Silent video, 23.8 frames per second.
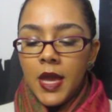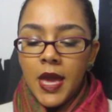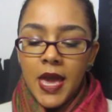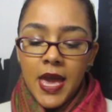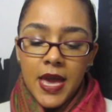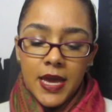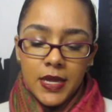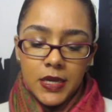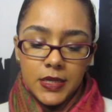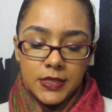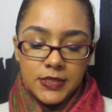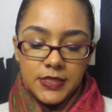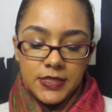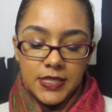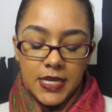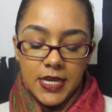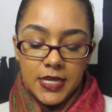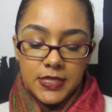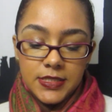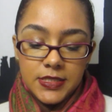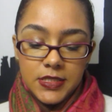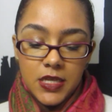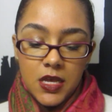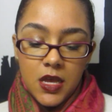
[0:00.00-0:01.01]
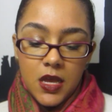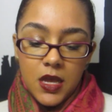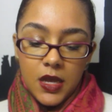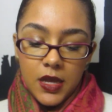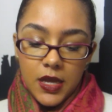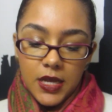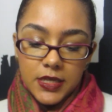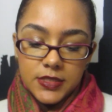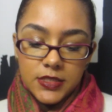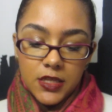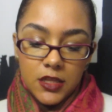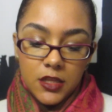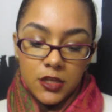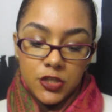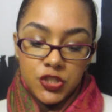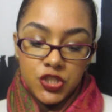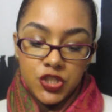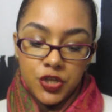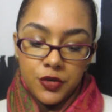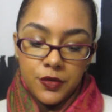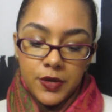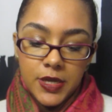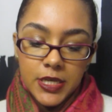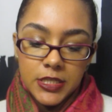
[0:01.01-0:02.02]
And it says, it's a
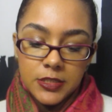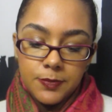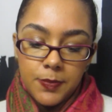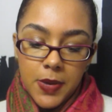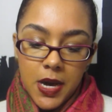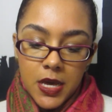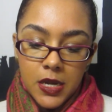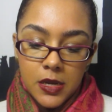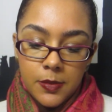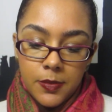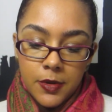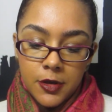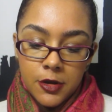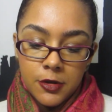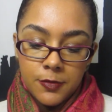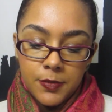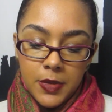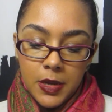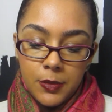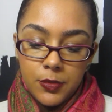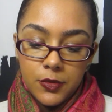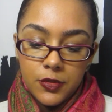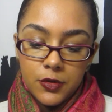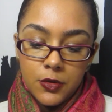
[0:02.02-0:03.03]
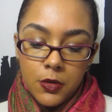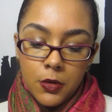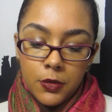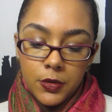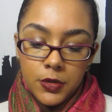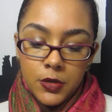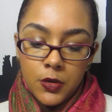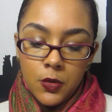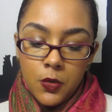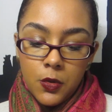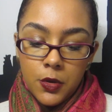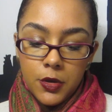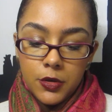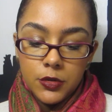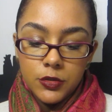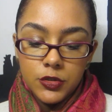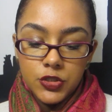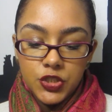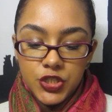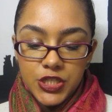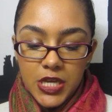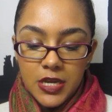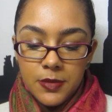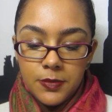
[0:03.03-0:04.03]
luxurious body butter made with coconut oil,
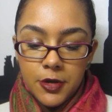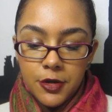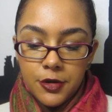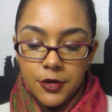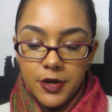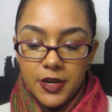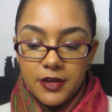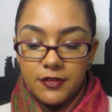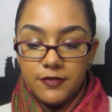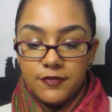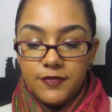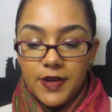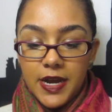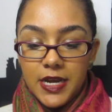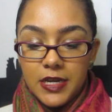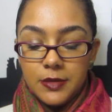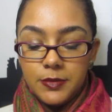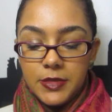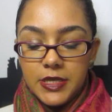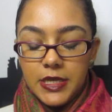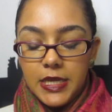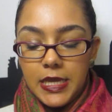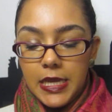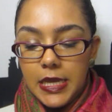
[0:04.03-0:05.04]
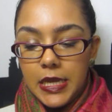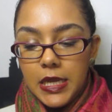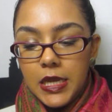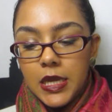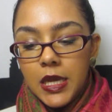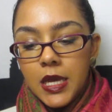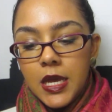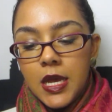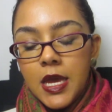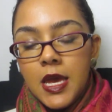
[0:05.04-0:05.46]
shea butter, and vitamin E.